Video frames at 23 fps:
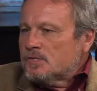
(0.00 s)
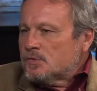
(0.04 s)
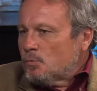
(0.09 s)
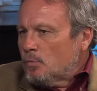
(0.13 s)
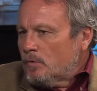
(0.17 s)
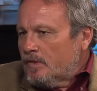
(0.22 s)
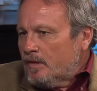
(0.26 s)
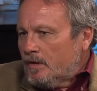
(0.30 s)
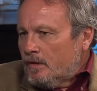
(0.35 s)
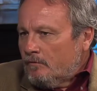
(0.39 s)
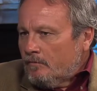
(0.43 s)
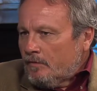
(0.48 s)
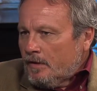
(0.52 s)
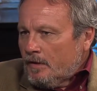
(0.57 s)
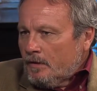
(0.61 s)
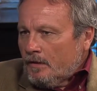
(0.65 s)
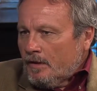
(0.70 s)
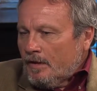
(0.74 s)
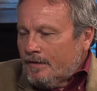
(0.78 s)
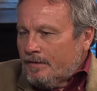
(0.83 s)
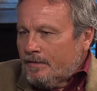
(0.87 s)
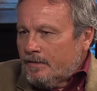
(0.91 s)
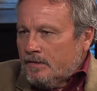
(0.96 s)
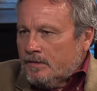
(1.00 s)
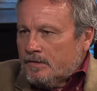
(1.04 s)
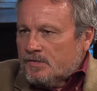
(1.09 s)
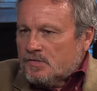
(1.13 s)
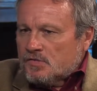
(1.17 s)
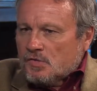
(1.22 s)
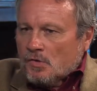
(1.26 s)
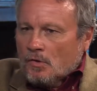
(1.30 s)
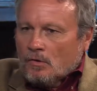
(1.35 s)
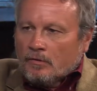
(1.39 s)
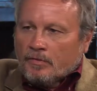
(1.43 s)
with an event like
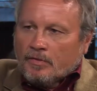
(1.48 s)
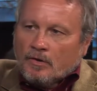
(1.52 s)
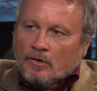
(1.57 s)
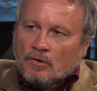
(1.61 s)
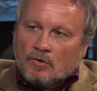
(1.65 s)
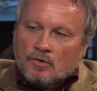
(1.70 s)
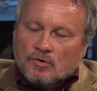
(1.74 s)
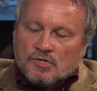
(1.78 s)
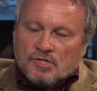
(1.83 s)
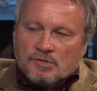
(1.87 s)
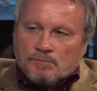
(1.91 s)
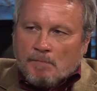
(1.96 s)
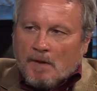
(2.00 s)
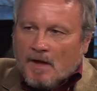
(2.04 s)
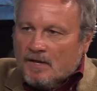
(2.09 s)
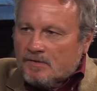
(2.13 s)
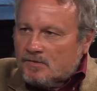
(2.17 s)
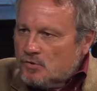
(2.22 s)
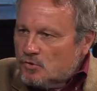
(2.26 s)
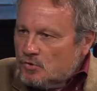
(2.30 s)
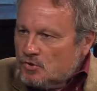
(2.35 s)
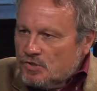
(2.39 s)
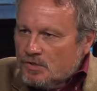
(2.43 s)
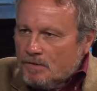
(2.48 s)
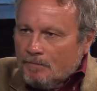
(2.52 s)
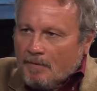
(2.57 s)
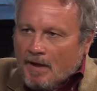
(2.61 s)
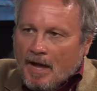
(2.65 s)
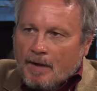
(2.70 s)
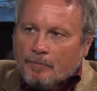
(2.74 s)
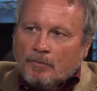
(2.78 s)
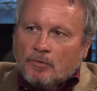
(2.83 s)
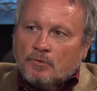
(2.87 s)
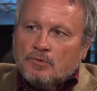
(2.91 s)
this, are there sponsorship
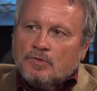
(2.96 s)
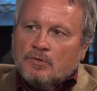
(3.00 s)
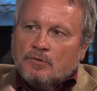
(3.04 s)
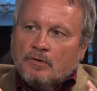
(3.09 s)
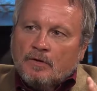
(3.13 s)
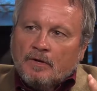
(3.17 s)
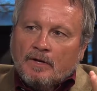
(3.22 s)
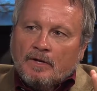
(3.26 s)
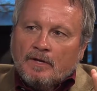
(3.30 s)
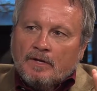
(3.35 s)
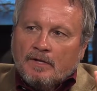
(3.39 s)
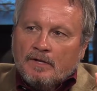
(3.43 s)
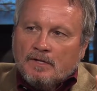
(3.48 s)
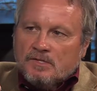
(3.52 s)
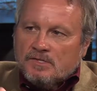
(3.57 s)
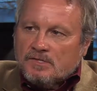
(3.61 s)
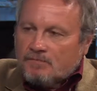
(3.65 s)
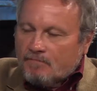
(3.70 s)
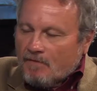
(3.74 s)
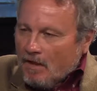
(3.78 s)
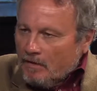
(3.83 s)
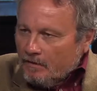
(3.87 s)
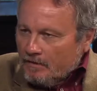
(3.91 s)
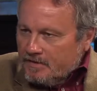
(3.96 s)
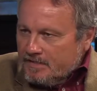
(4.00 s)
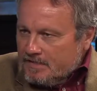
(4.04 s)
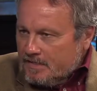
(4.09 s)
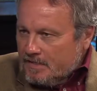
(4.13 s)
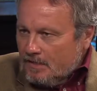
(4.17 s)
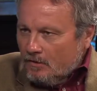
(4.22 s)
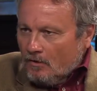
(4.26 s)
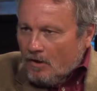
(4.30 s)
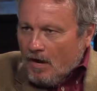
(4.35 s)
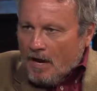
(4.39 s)
opportunities,
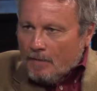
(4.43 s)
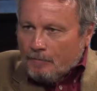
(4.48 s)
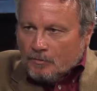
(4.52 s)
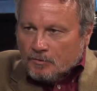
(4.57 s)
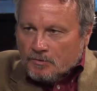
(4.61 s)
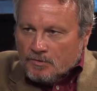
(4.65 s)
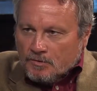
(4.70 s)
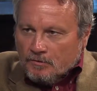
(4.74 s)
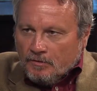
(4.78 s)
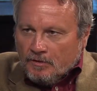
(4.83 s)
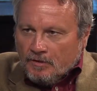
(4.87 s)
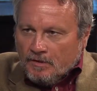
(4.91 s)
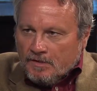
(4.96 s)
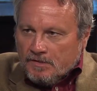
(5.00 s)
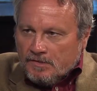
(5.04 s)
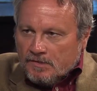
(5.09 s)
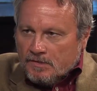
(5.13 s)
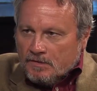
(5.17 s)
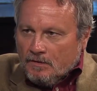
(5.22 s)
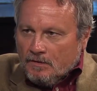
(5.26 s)
volunteer opportunities?